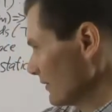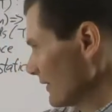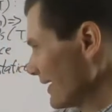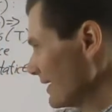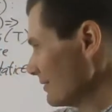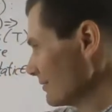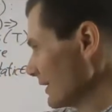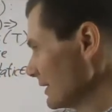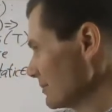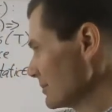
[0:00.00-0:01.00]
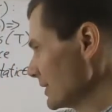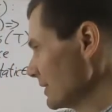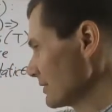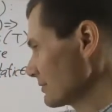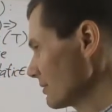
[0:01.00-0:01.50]
you have
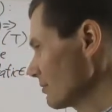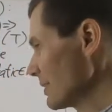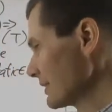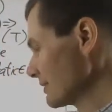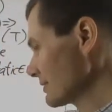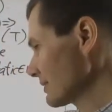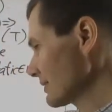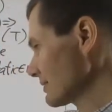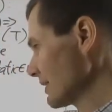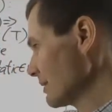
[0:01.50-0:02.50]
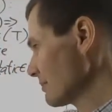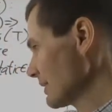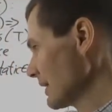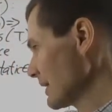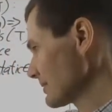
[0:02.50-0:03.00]
two methods in the same
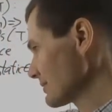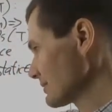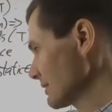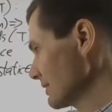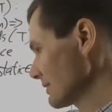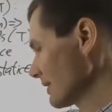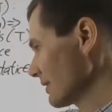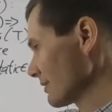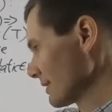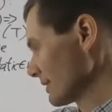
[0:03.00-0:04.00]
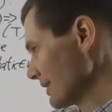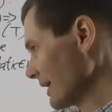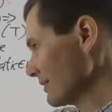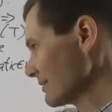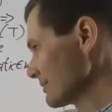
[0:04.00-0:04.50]
class that are
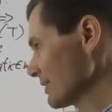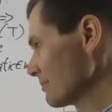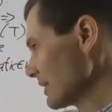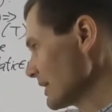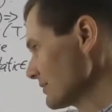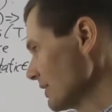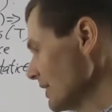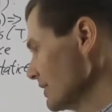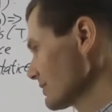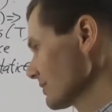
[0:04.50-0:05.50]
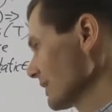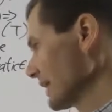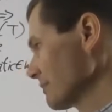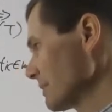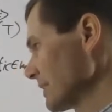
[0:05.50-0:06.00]
contained in the same class, so they
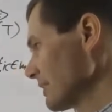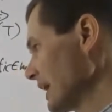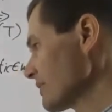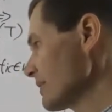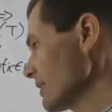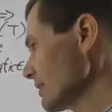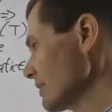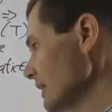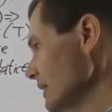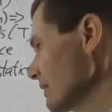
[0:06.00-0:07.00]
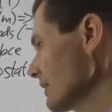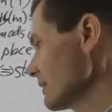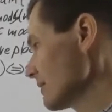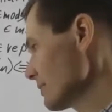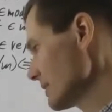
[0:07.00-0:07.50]
can be inherited, then
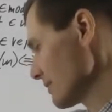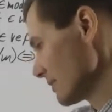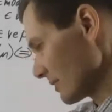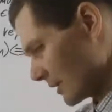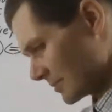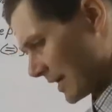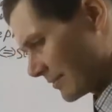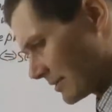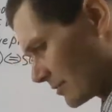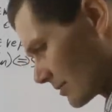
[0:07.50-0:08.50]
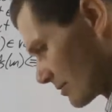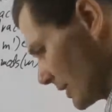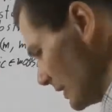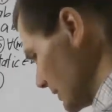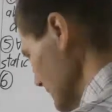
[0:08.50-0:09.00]
their return types have to agree.